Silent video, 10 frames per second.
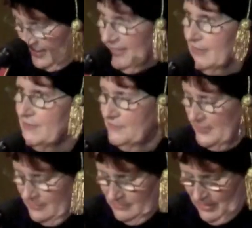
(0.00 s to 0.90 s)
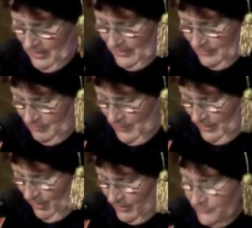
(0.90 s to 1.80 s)
my head felt hot, and
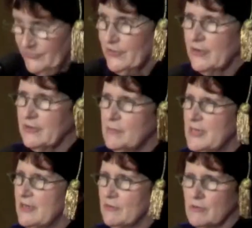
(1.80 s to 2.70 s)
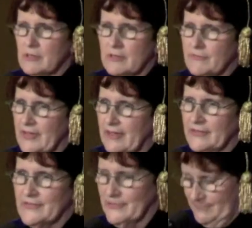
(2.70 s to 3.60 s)
my heart started beating really
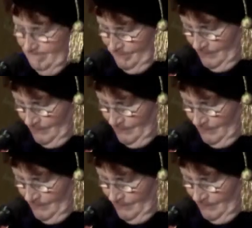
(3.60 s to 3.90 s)
fast.